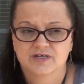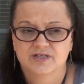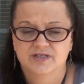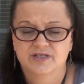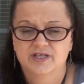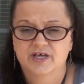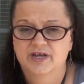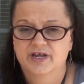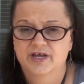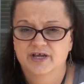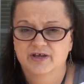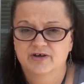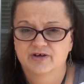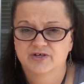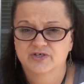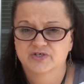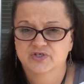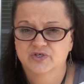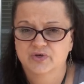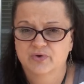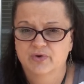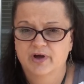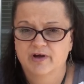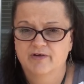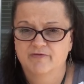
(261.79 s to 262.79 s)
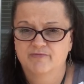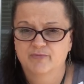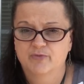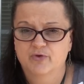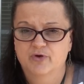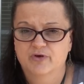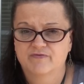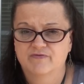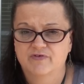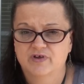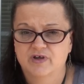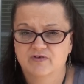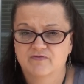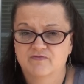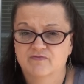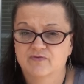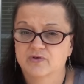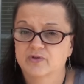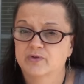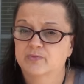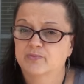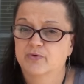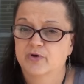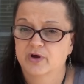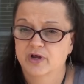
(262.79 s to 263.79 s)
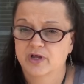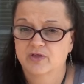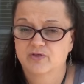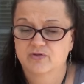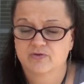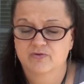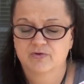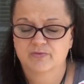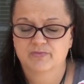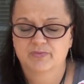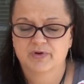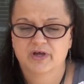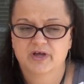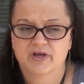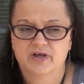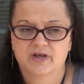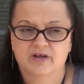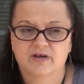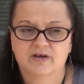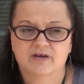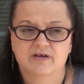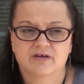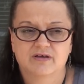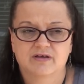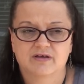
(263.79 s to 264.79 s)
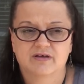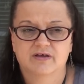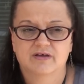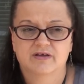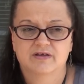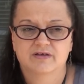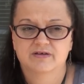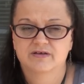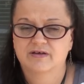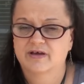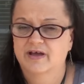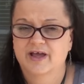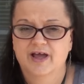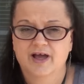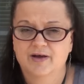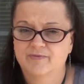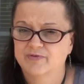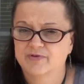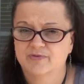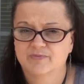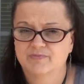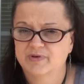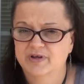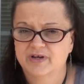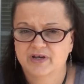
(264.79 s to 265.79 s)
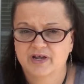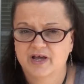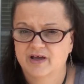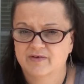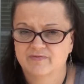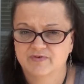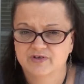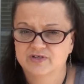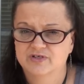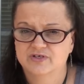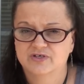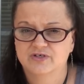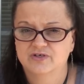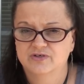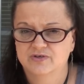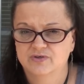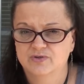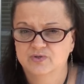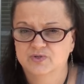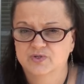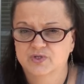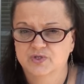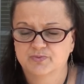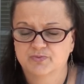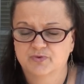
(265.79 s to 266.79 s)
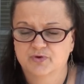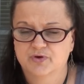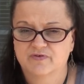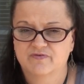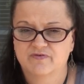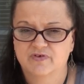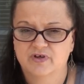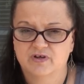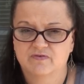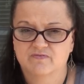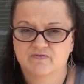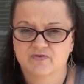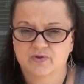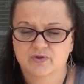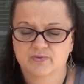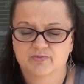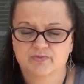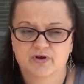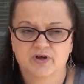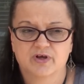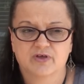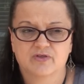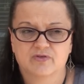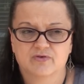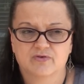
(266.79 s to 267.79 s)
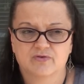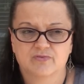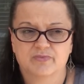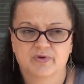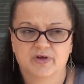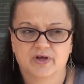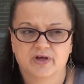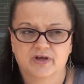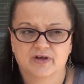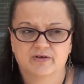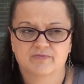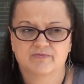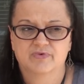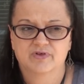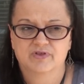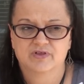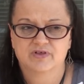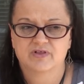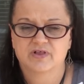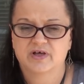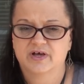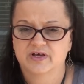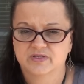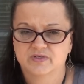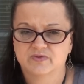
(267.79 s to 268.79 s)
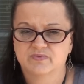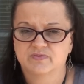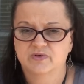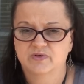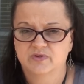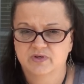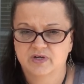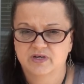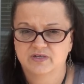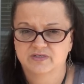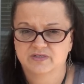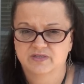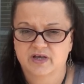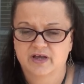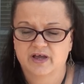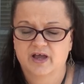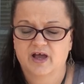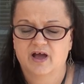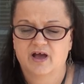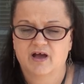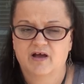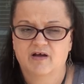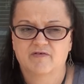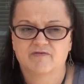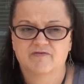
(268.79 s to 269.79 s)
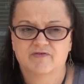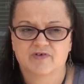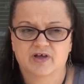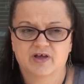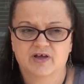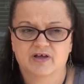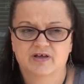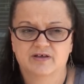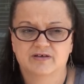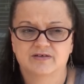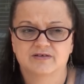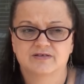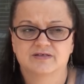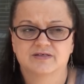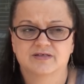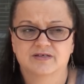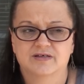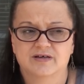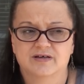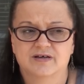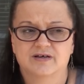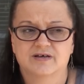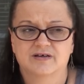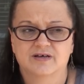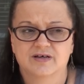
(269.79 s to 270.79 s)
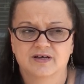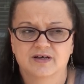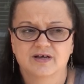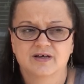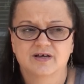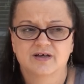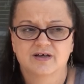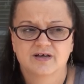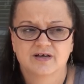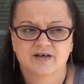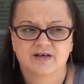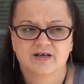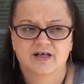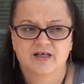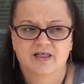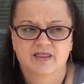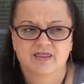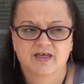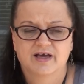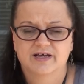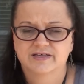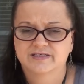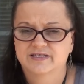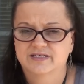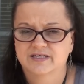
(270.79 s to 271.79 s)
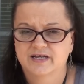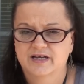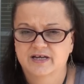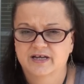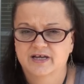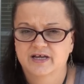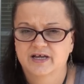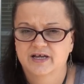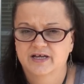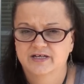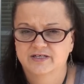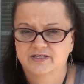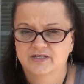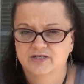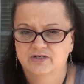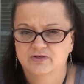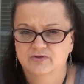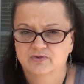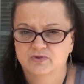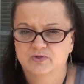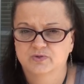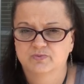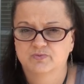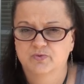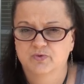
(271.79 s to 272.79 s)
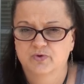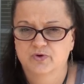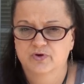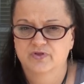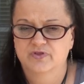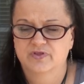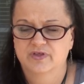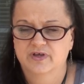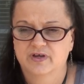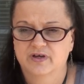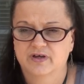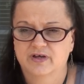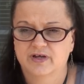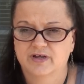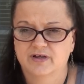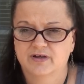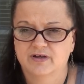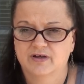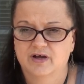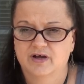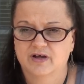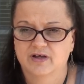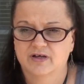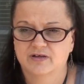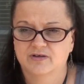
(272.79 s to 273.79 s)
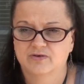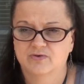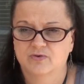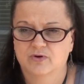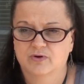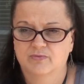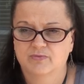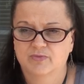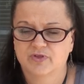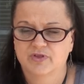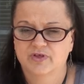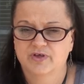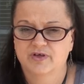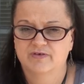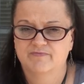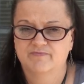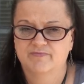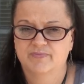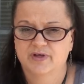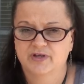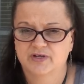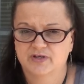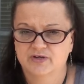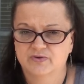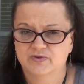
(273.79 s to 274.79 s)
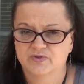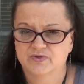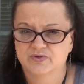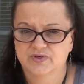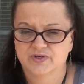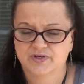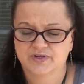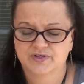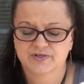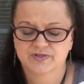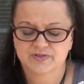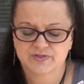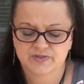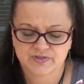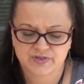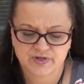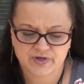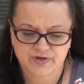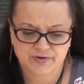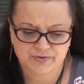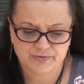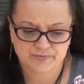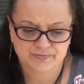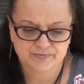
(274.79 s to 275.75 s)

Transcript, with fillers: then I also have morphine for the breakthrough pain. And I haven't been having to use the morphine for the breakthrough pain, but the last few days I have. And uh, last night I had to use more than I, I normally have been using, so